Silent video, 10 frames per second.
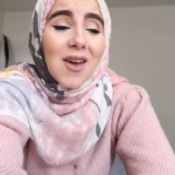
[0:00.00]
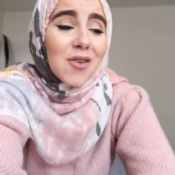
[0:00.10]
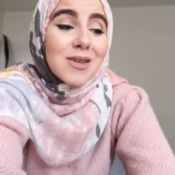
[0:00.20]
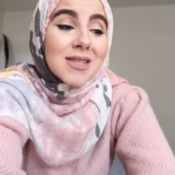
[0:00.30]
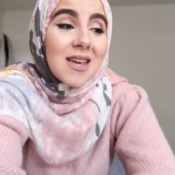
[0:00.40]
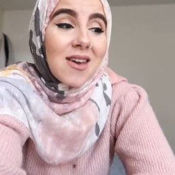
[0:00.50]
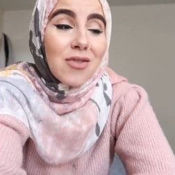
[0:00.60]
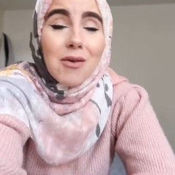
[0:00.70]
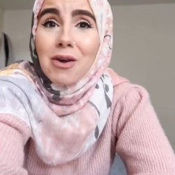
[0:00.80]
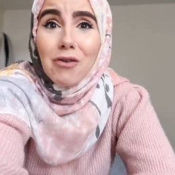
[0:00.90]
and obviously
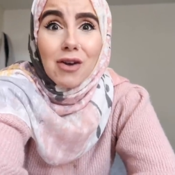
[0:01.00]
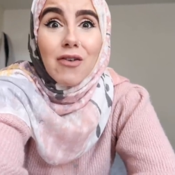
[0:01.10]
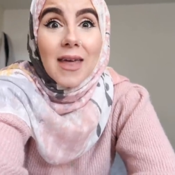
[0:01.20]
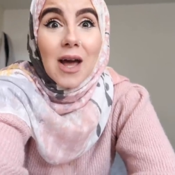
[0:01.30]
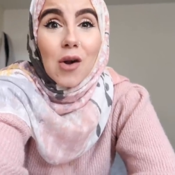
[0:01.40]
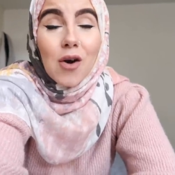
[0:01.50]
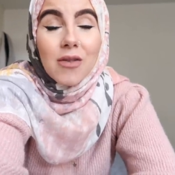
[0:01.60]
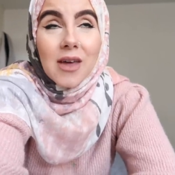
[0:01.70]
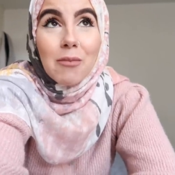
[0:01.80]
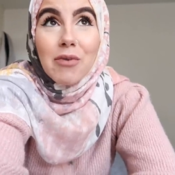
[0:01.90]
if they've been running for that long,
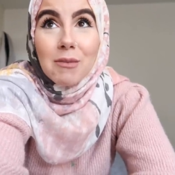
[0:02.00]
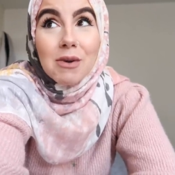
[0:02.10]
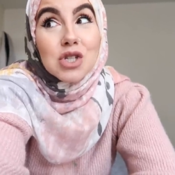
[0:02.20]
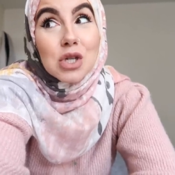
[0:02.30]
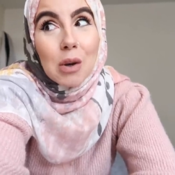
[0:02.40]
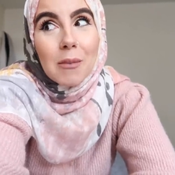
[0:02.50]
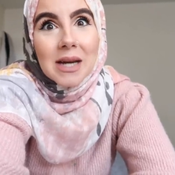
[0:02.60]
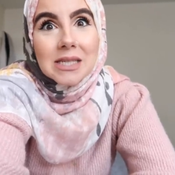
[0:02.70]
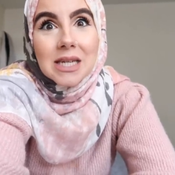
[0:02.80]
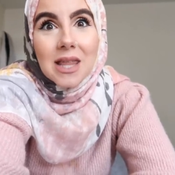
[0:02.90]
they pretty much know
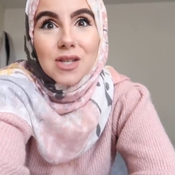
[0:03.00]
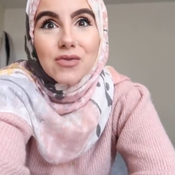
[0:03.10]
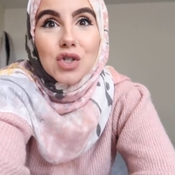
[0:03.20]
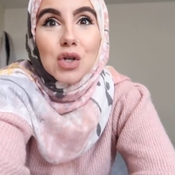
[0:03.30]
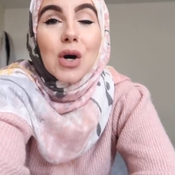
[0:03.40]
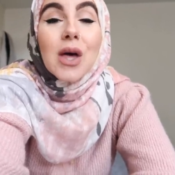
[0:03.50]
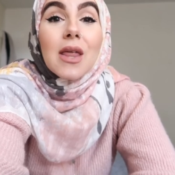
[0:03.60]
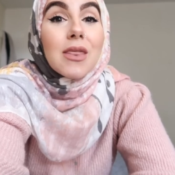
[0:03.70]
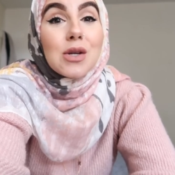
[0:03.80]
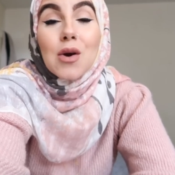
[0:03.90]
about tea, that's for sure.
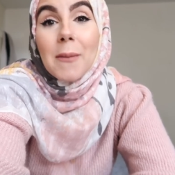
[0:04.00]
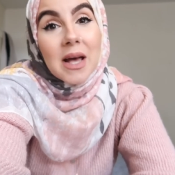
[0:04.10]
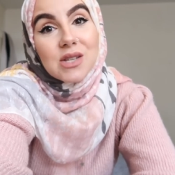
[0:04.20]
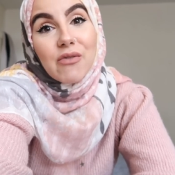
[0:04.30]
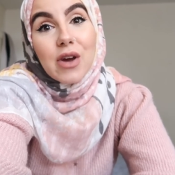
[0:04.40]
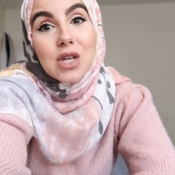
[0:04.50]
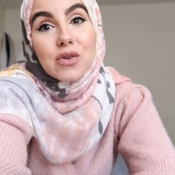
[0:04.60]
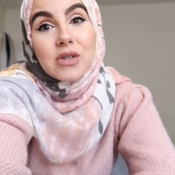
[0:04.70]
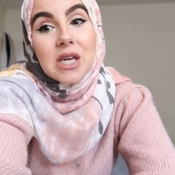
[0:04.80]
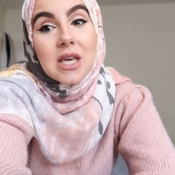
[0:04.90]
They do a massive range
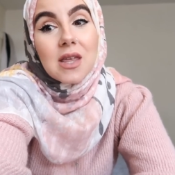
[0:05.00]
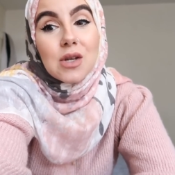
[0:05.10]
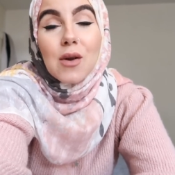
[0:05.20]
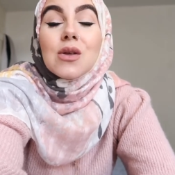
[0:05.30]
of tea. They do